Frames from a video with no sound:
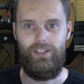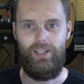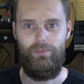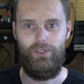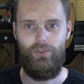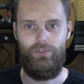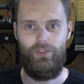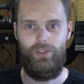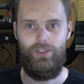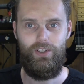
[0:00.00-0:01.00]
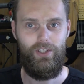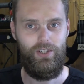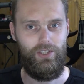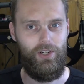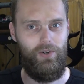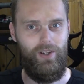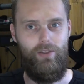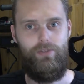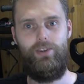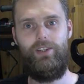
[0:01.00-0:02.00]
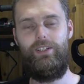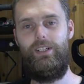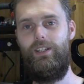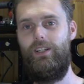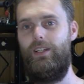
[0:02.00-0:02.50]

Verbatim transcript: can be controlled. So in theory